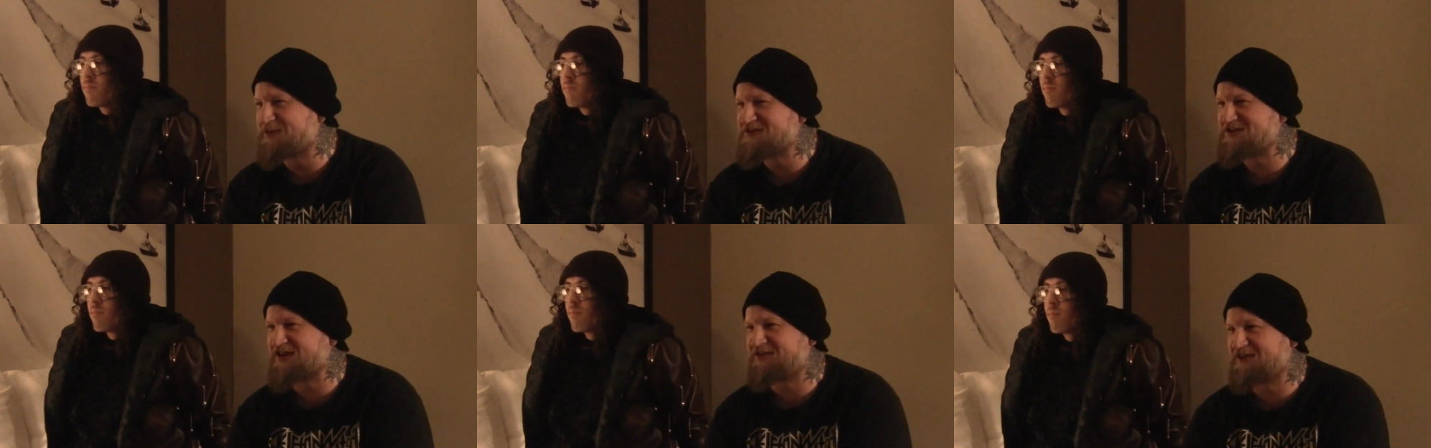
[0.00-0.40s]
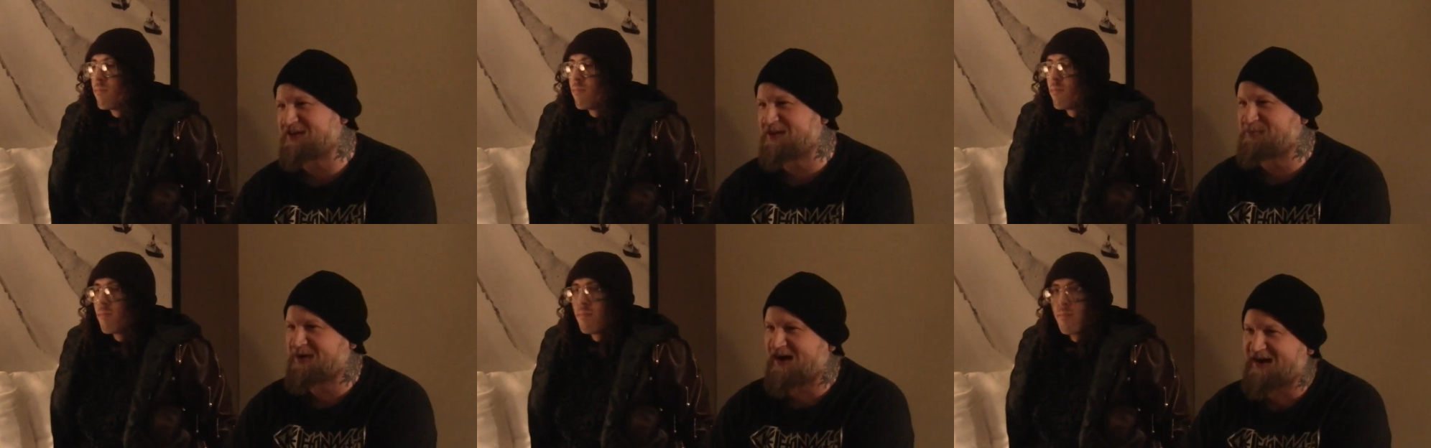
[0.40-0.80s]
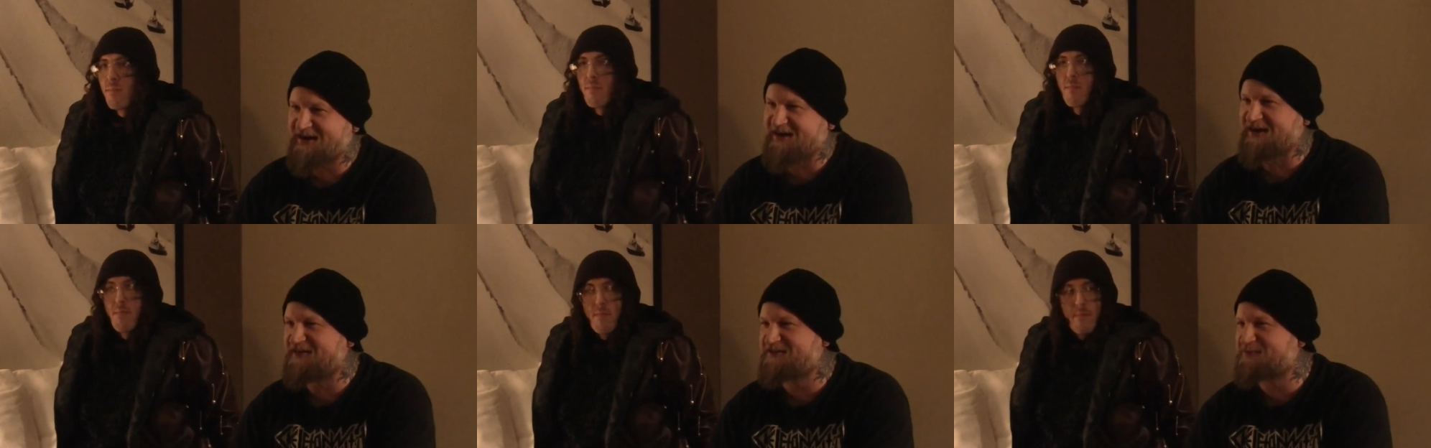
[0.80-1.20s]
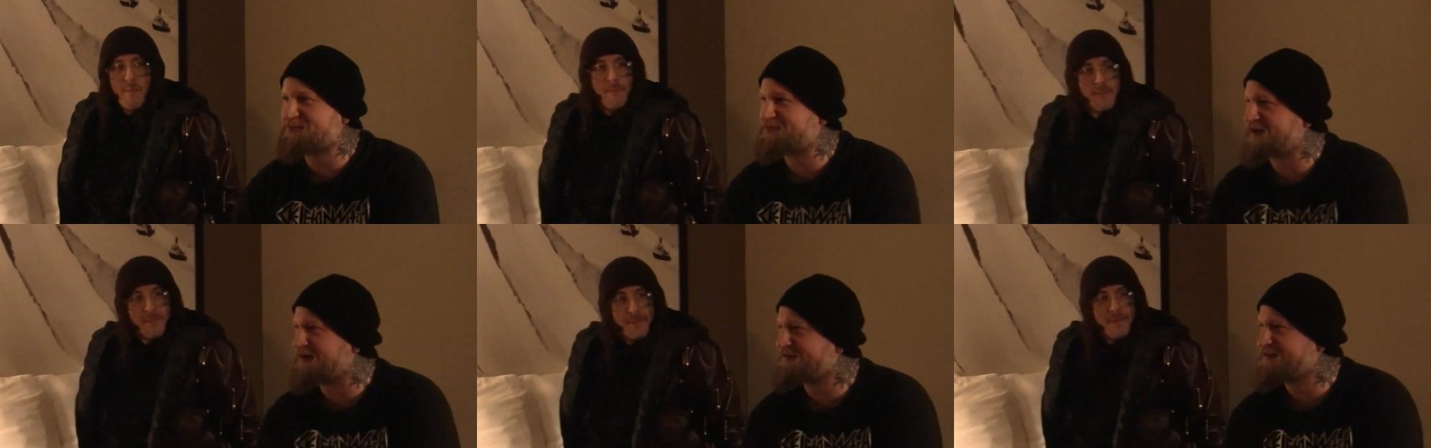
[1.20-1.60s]
Speaker 1: preserving the body of,
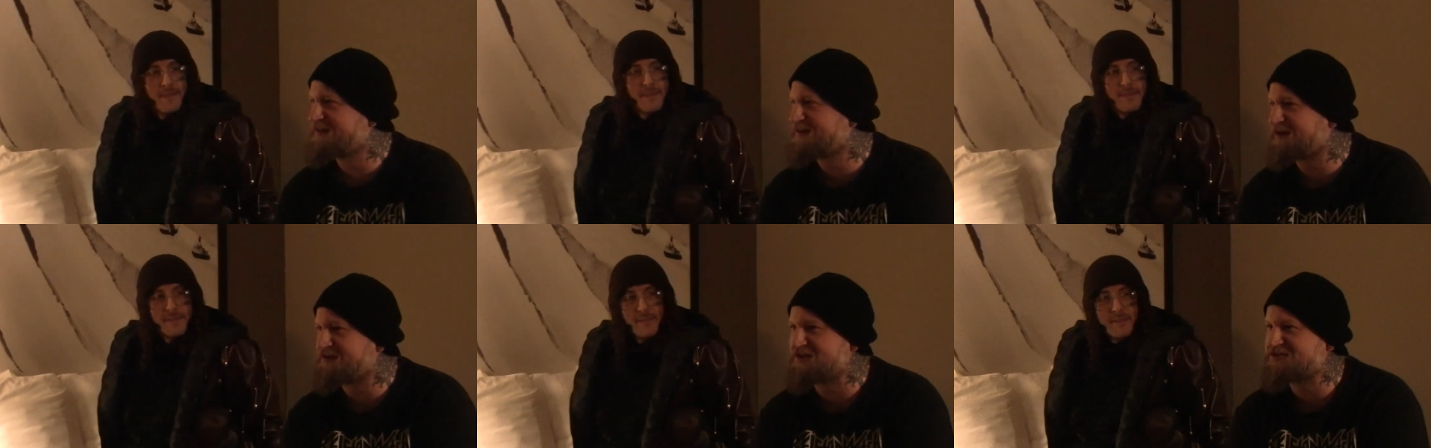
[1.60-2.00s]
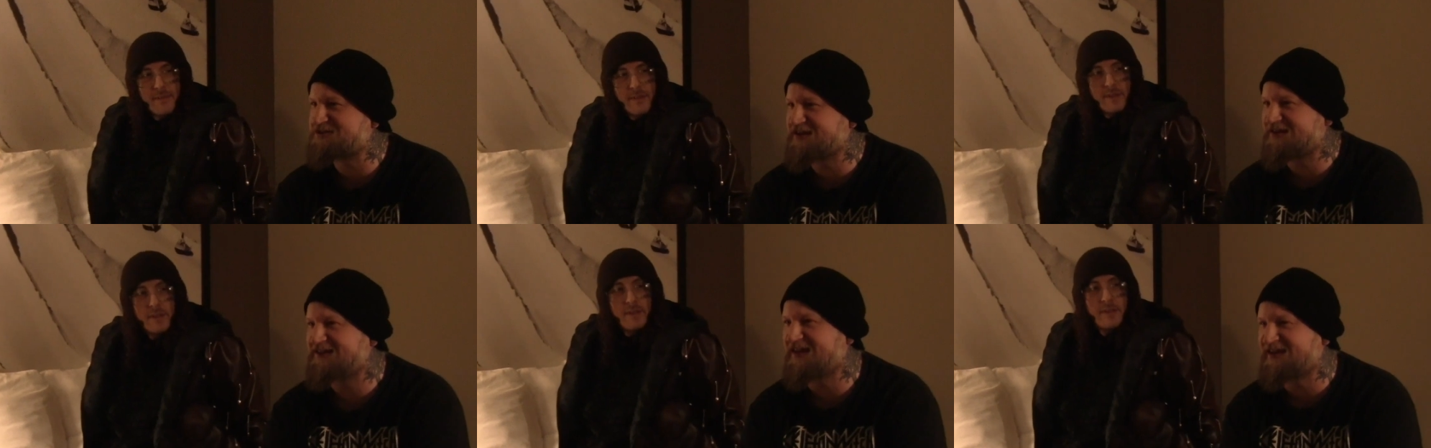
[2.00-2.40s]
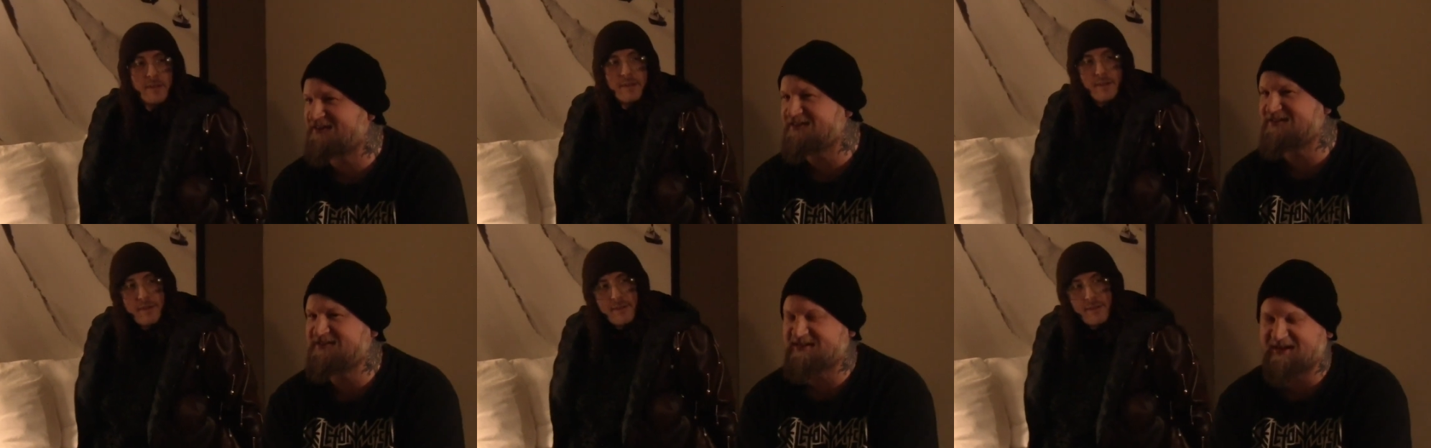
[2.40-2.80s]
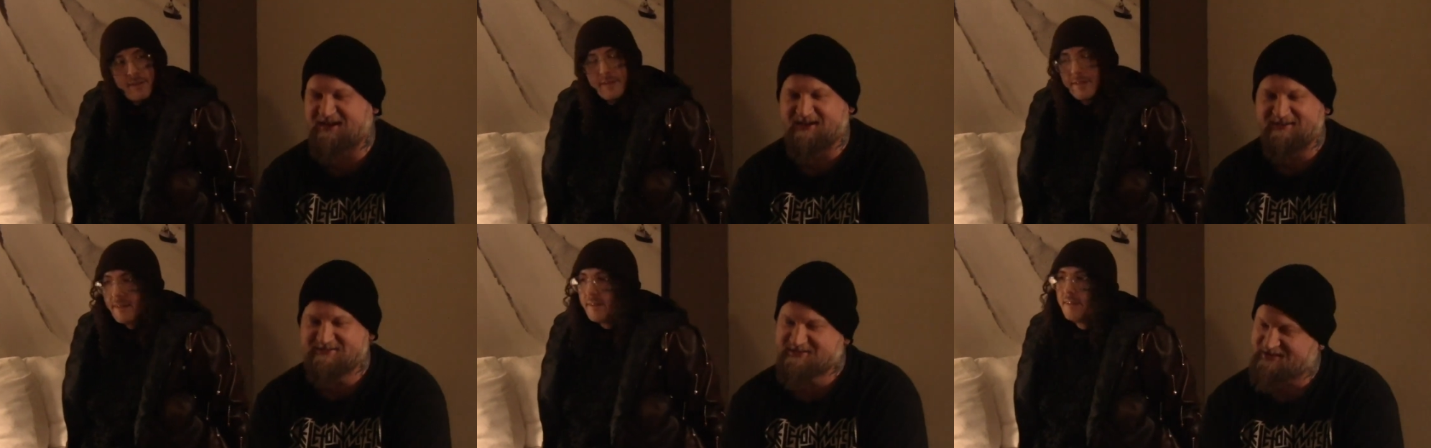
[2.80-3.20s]
of, okay. of, the chick that, yeah.